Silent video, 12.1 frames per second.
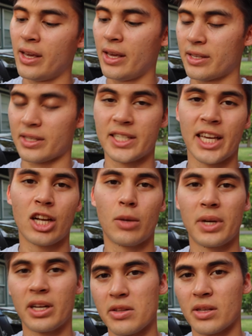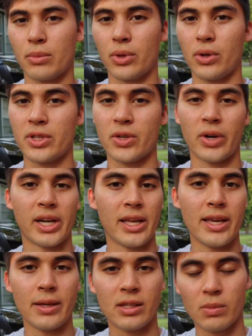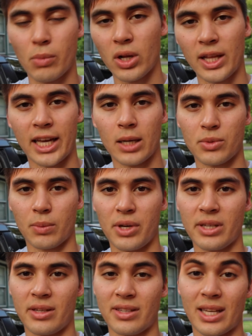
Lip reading: is I take all my nuts and bolts or any small items or pieces